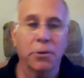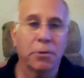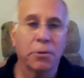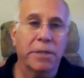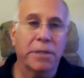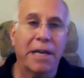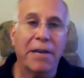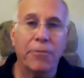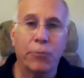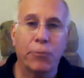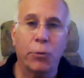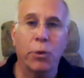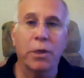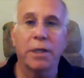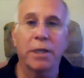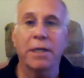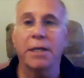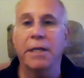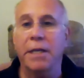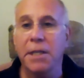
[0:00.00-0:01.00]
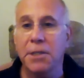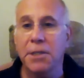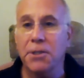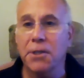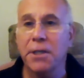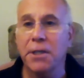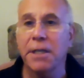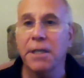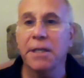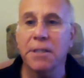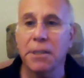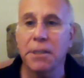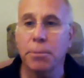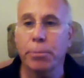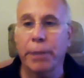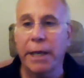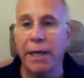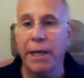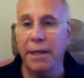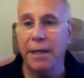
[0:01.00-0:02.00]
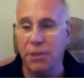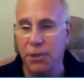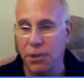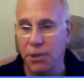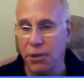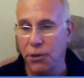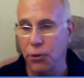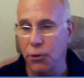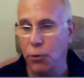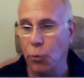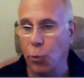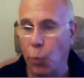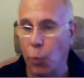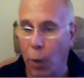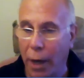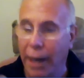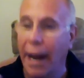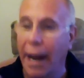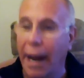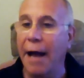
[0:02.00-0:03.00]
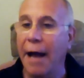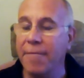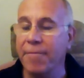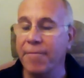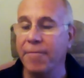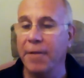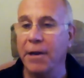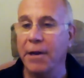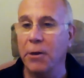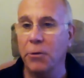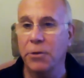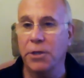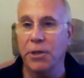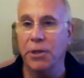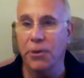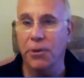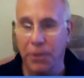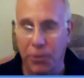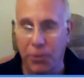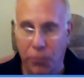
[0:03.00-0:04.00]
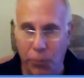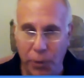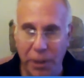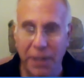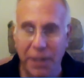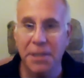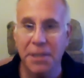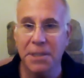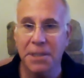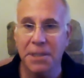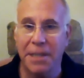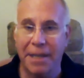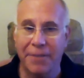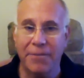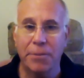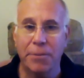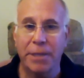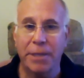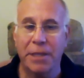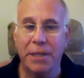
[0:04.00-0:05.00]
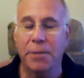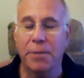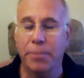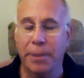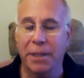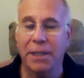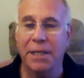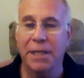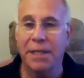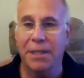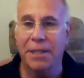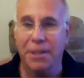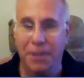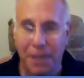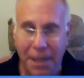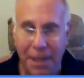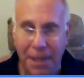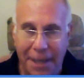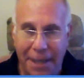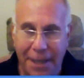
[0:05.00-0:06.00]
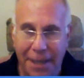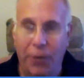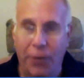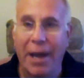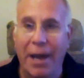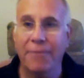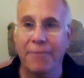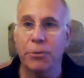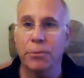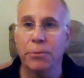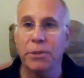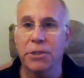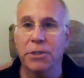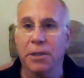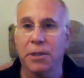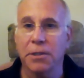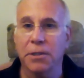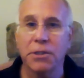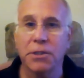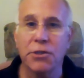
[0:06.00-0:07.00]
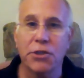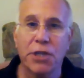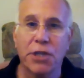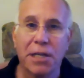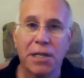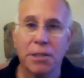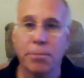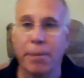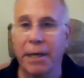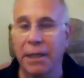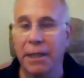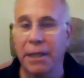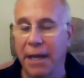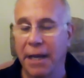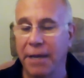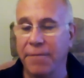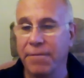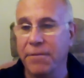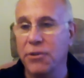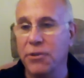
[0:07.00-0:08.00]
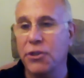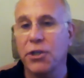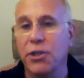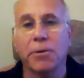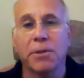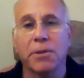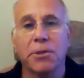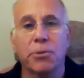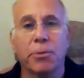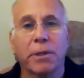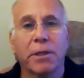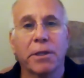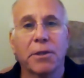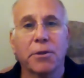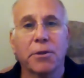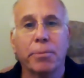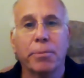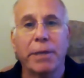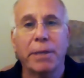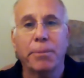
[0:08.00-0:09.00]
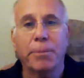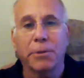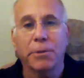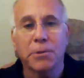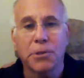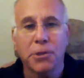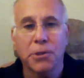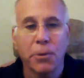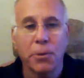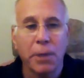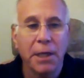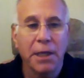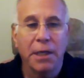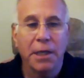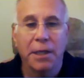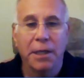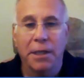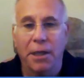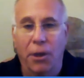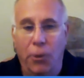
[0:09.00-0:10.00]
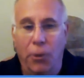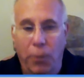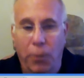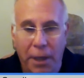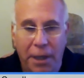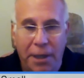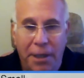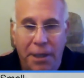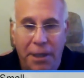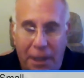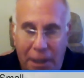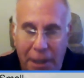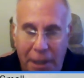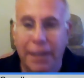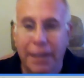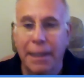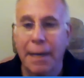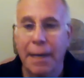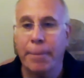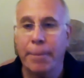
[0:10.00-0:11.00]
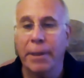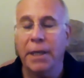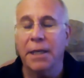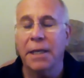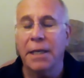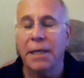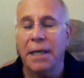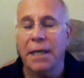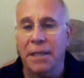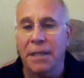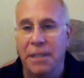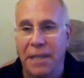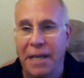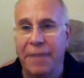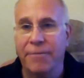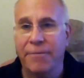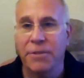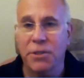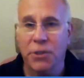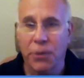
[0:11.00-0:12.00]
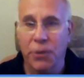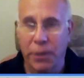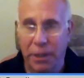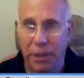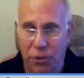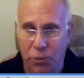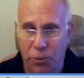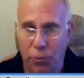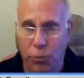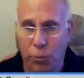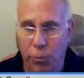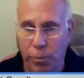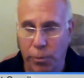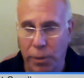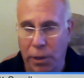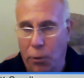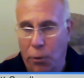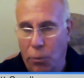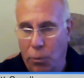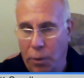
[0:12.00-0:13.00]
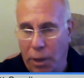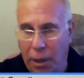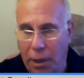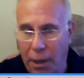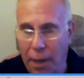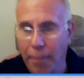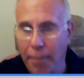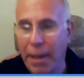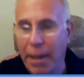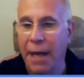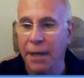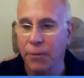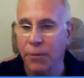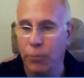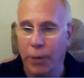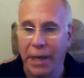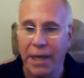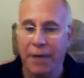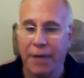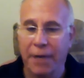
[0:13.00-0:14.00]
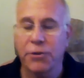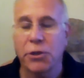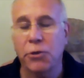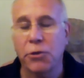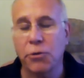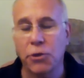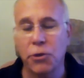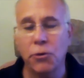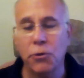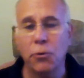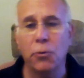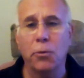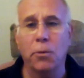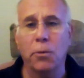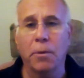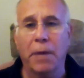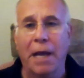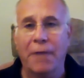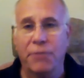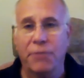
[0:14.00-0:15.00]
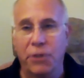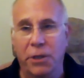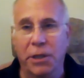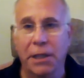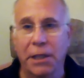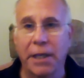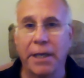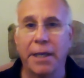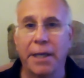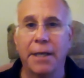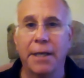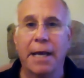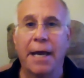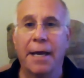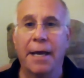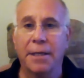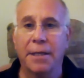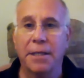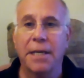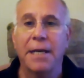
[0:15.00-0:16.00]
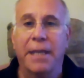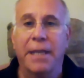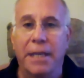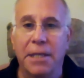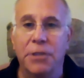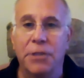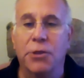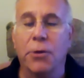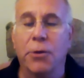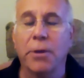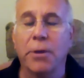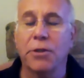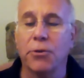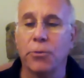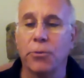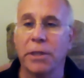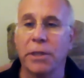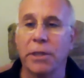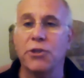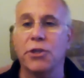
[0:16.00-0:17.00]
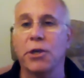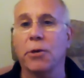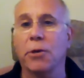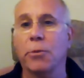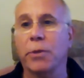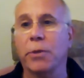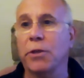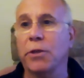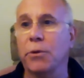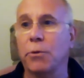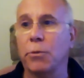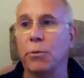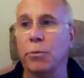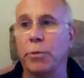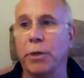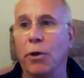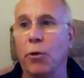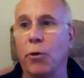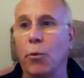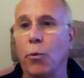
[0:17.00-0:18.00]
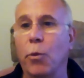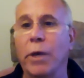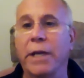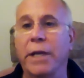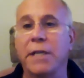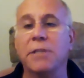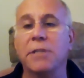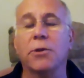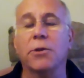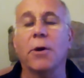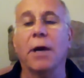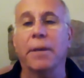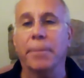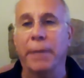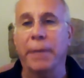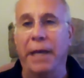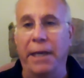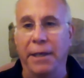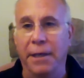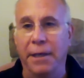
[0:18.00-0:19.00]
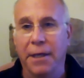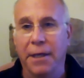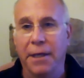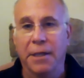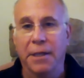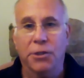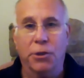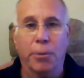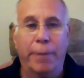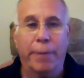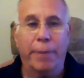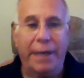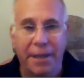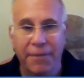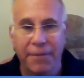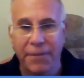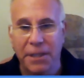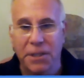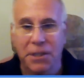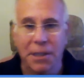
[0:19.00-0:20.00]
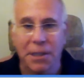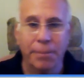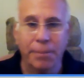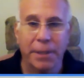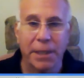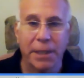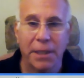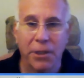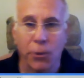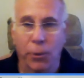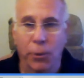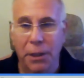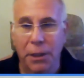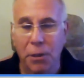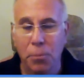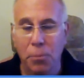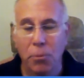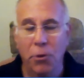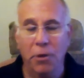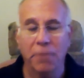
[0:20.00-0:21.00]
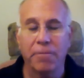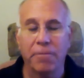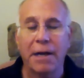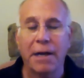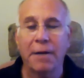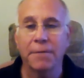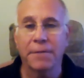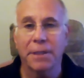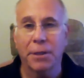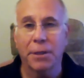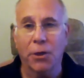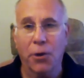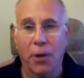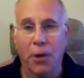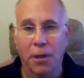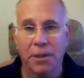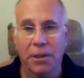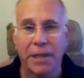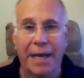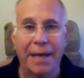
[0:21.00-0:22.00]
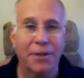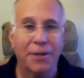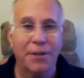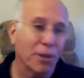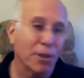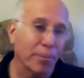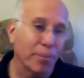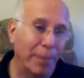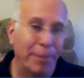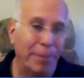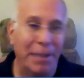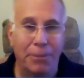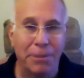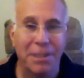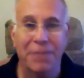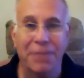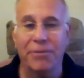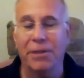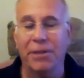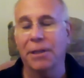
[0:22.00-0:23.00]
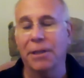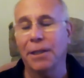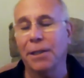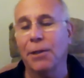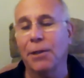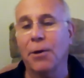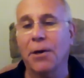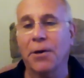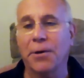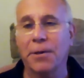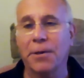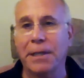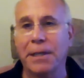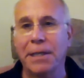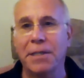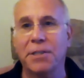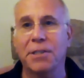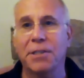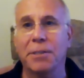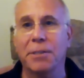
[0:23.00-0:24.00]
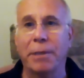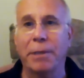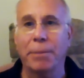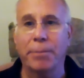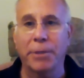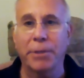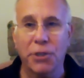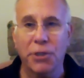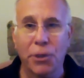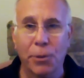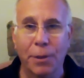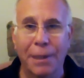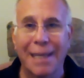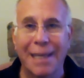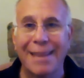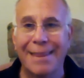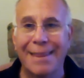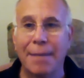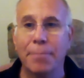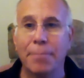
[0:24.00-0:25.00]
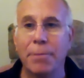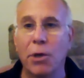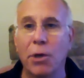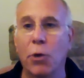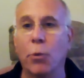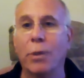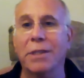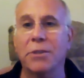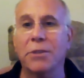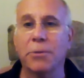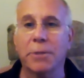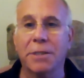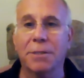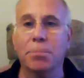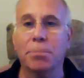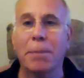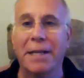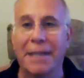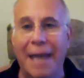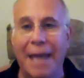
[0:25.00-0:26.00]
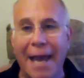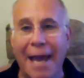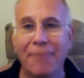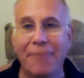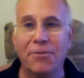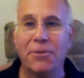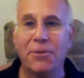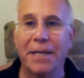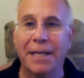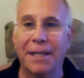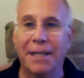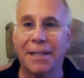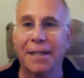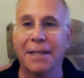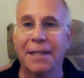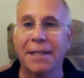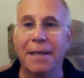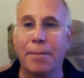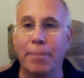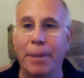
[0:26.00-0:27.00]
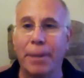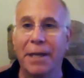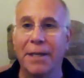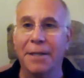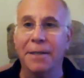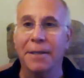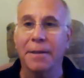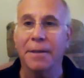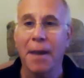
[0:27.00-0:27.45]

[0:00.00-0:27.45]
Dave Wood, and he's going to explain to you what I've found here that really has given me the ability to, you know, have the results and change my life and share this with other people. So, you know, click that button, and Dave is going to, you know, come on right after you click it, and he's going to really share with you, you know, what he's taught me. So by giving something, you know, a little more involved in a call to action, and maybe that was even a little longer than it needs to be, but, you know, let them know what to expect after they click that button.